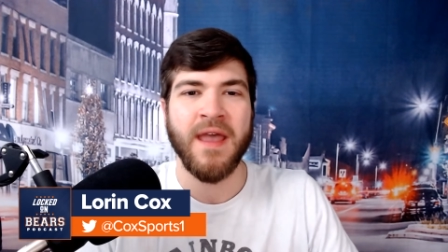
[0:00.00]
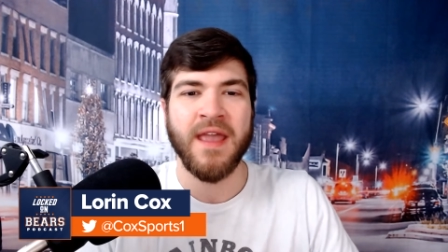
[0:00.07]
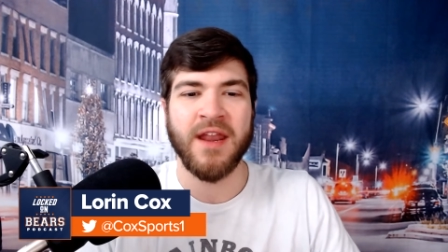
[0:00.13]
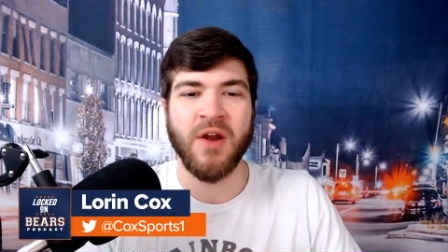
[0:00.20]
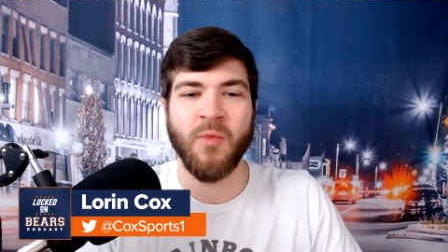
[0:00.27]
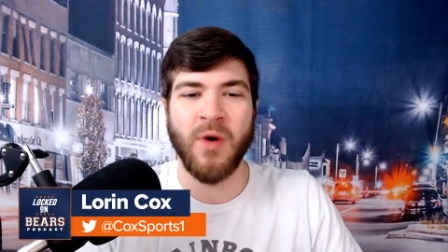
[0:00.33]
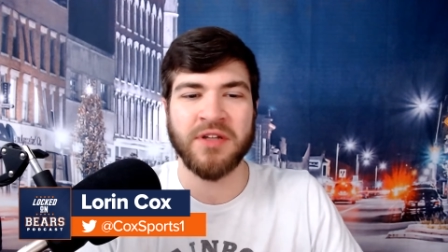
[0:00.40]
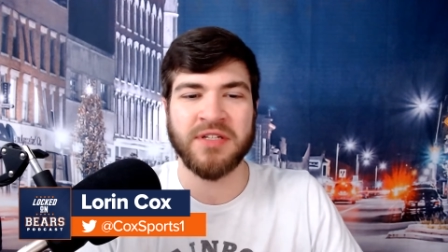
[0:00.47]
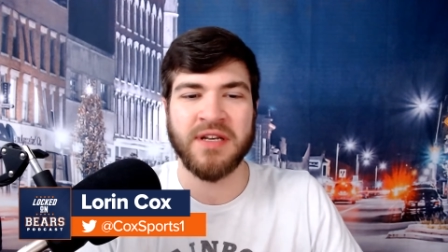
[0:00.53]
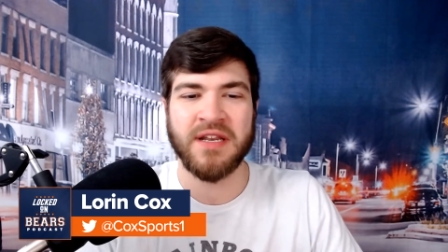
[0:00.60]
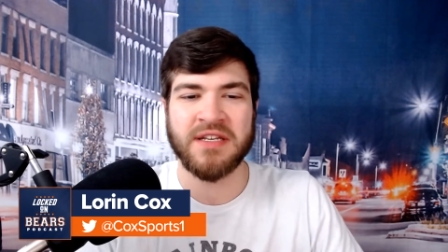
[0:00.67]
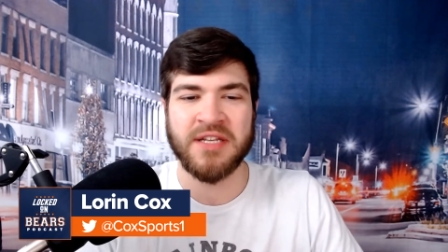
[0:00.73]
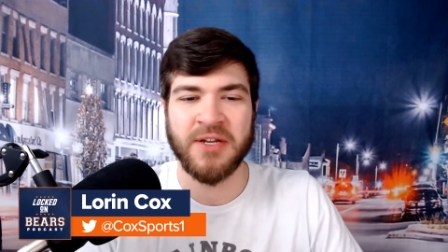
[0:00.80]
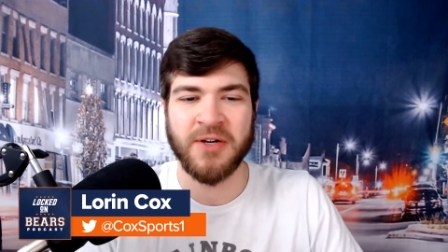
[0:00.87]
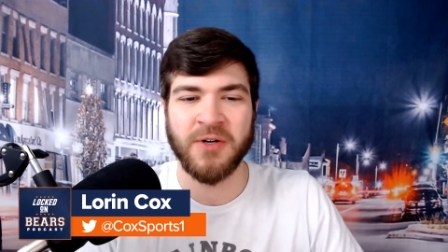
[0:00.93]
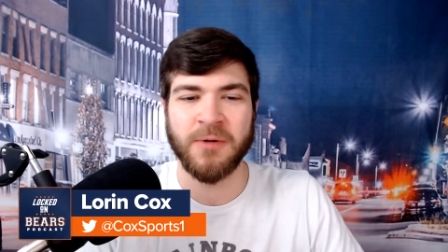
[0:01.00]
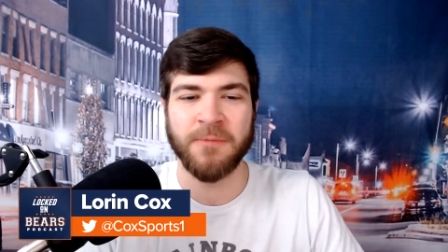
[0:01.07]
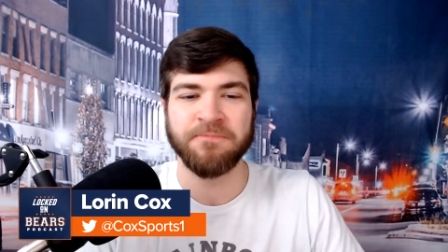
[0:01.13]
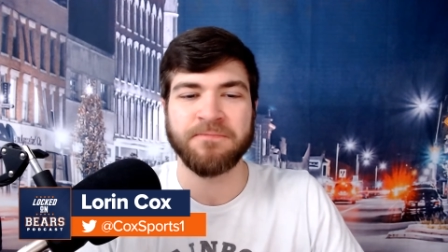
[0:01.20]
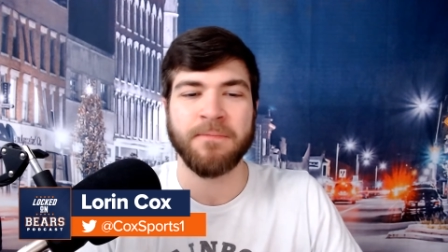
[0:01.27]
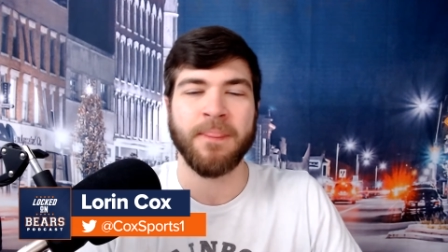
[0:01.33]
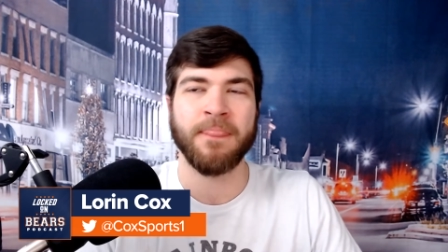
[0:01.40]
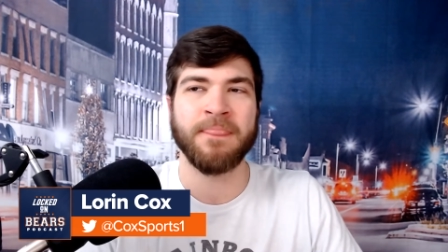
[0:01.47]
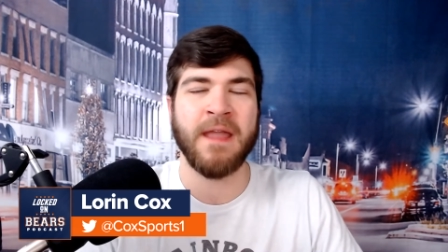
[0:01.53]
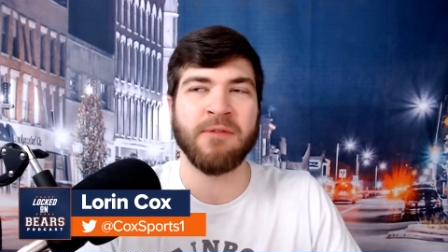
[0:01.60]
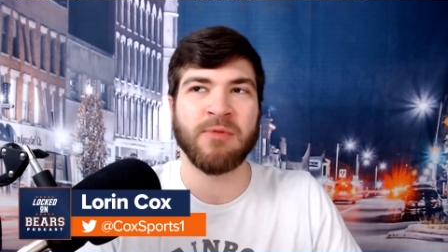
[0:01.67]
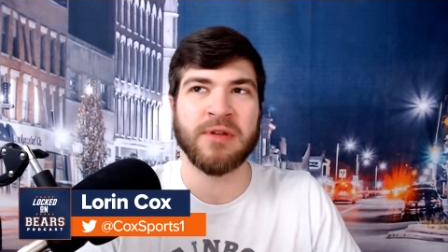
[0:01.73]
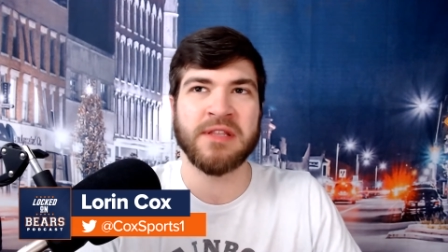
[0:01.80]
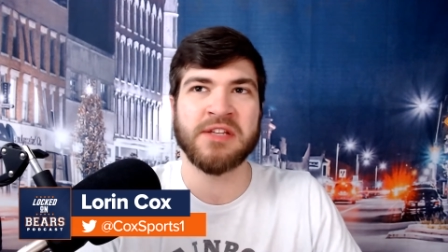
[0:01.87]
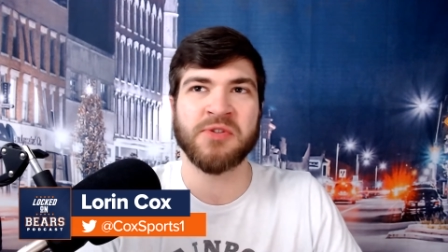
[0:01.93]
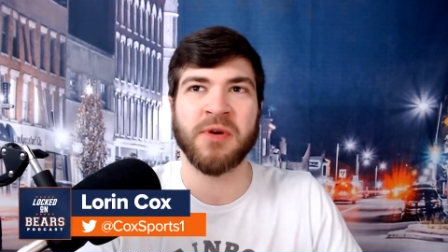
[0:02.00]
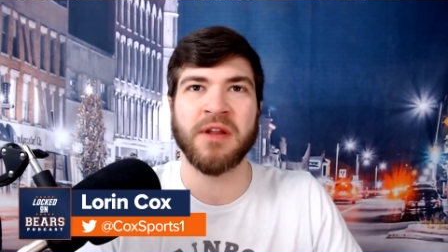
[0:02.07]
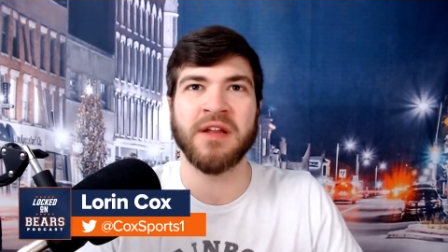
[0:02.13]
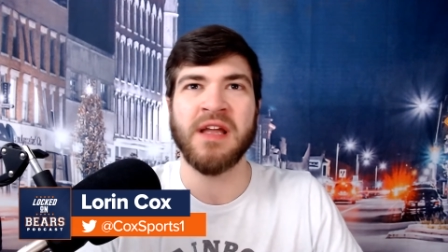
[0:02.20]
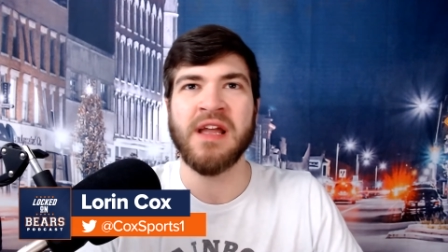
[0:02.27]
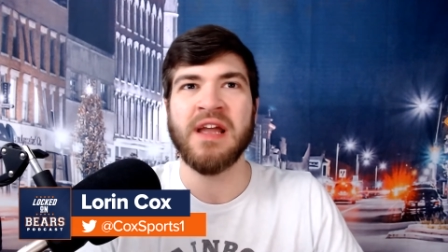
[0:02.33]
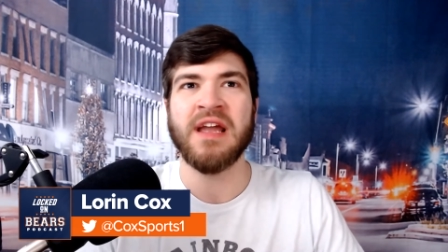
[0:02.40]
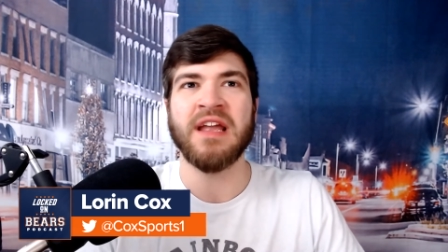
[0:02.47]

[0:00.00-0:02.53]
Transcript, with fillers: you know, it wasn't until they really sort of